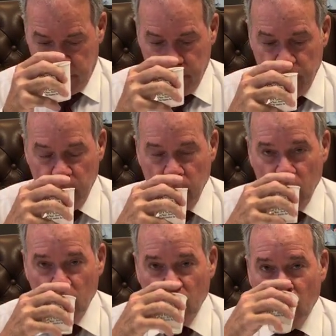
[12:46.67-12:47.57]
What's
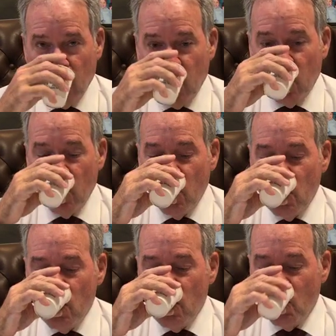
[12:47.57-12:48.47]
being done?
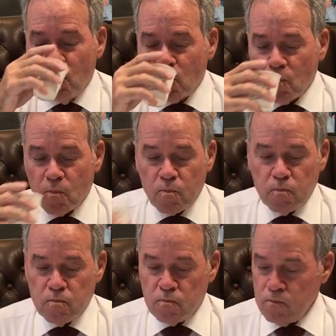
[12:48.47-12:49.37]
Who makes these
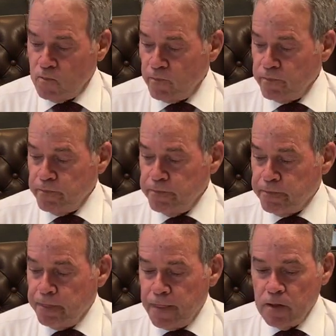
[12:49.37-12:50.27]
decisions about
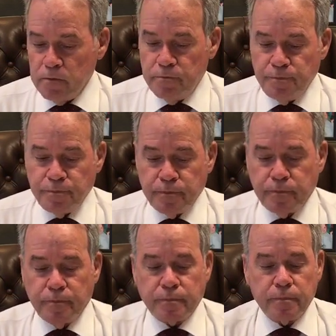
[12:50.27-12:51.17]
virtual or
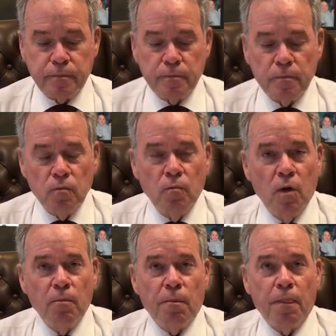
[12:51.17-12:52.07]
in-person learning?
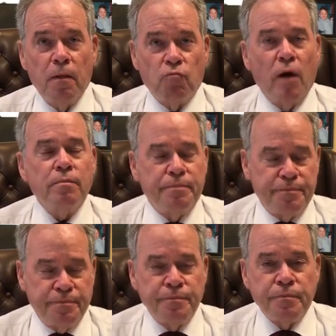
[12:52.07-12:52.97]
There's just a lot of
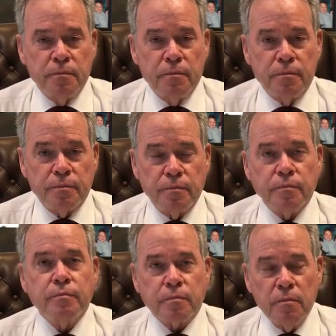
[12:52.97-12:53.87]
concerns of people
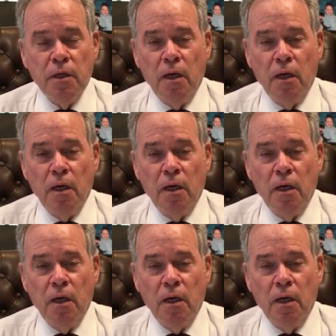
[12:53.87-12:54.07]
who have children.